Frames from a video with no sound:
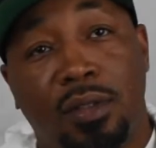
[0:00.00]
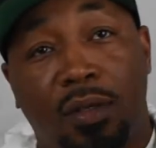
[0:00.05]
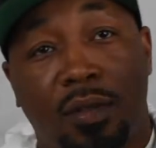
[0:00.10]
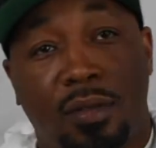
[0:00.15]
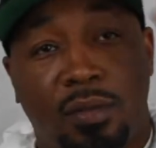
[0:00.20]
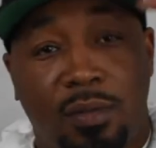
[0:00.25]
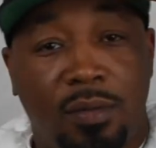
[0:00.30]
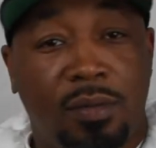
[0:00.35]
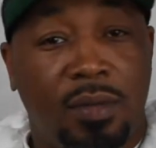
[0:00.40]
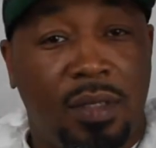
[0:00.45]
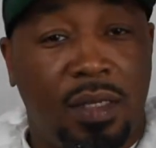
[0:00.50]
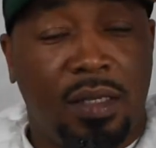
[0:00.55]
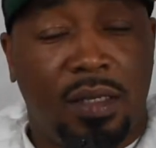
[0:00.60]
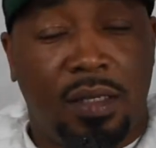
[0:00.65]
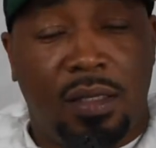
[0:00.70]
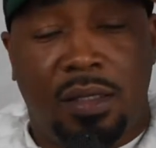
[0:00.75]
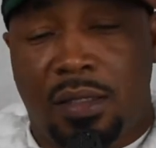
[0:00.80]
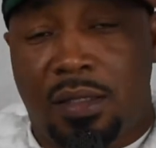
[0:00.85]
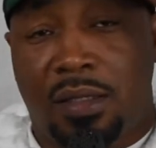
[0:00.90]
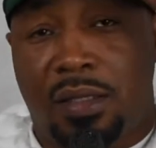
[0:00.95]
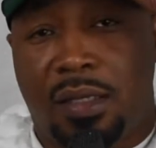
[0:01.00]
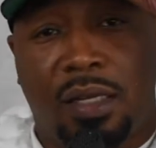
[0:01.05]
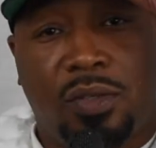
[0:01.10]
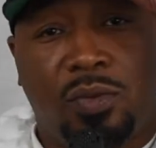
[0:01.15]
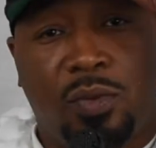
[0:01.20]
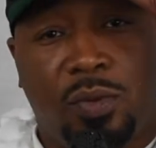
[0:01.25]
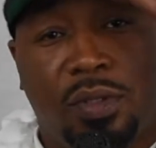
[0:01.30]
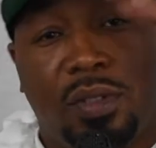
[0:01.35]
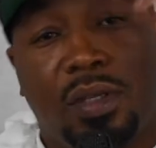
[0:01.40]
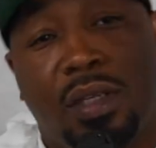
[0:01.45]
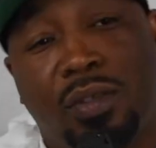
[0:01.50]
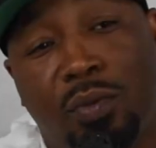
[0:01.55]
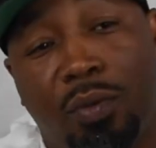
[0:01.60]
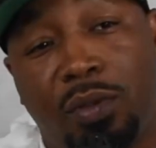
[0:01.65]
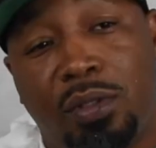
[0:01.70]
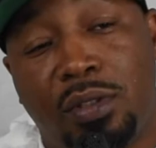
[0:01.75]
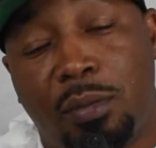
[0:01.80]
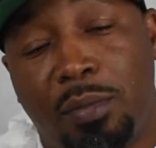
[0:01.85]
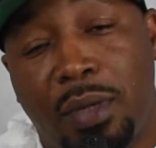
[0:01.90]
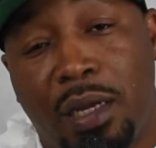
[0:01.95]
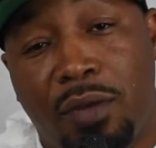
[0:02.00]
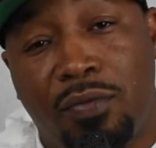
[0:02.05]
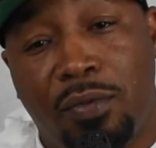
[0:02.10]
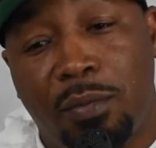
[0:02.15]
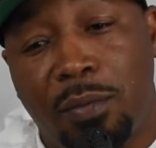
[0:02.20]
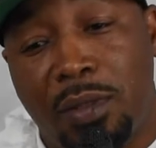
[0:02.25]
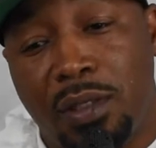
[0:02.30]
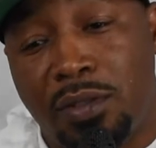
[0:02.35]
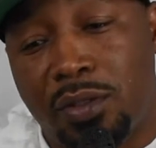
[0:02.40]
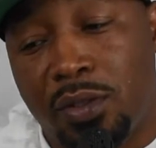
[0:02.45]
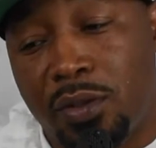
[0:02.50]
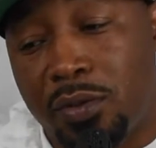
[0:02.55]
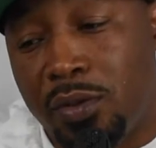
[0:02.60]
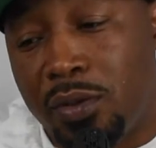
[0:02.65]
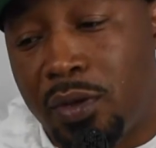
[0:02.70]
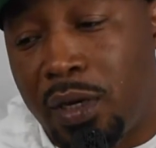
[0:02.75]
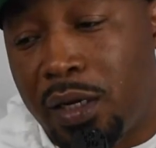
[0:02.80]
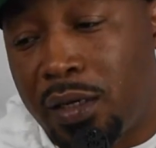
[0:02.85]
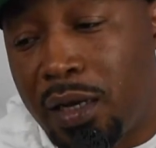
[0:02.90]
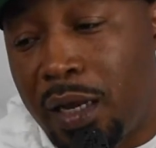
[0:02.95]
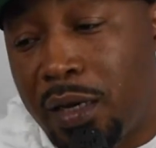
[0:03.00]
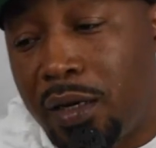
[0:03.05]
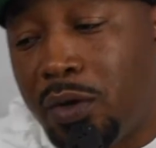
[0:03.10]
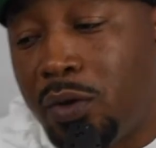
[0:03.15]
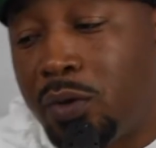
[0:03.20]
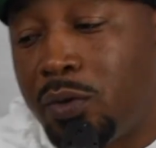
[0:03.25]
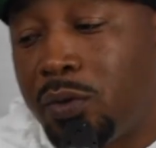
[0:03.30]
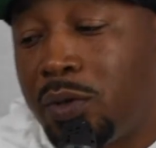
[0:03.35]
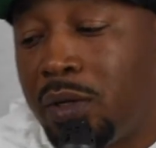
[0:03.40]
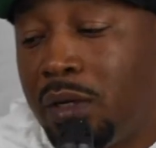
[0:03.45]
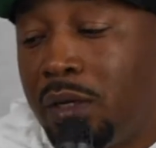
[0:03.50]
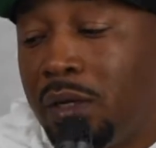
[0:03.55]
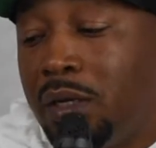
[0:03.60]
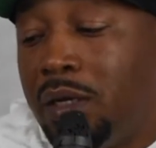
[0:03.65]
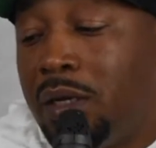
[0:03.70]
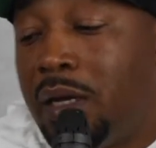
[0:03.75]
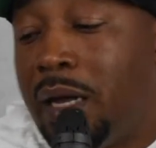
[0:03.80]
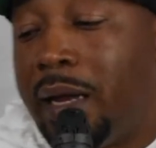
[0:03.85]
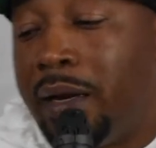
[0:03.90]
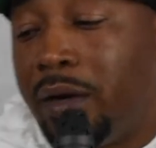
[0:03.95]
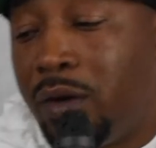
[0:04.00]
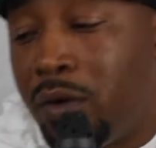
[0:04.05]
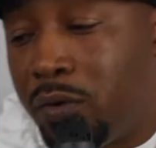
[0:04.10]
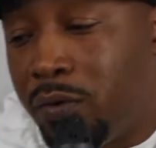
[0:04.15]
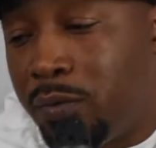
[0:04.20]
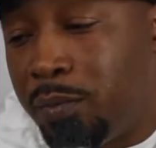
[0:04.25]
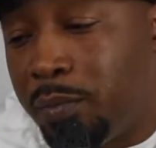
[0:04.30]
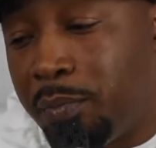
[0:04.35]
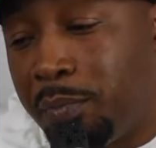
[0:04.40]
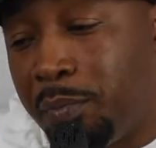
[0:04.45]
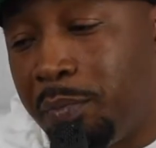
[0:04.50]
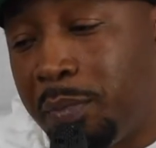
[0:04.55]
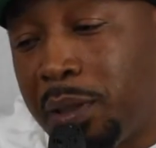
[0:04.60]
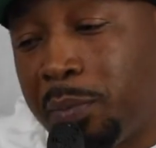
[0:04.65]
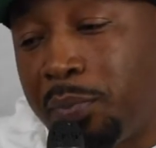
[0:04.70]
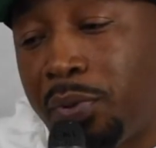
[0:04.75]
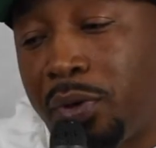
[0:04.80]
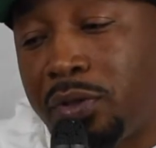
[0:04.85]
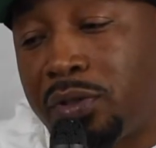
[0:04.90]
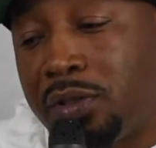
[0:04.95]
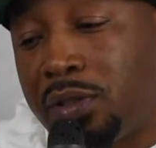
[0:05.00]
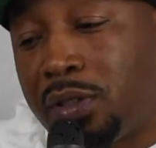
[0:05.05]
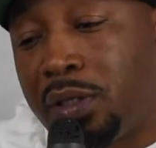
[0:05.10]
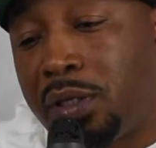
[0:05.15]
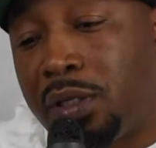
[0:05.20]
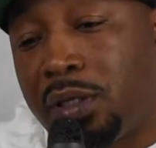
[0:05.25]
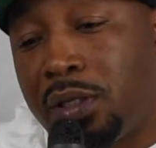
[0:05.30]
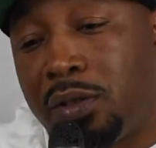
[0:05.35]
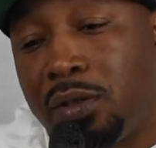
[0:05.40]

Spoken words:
So that's what it's about for me. So I know me personally.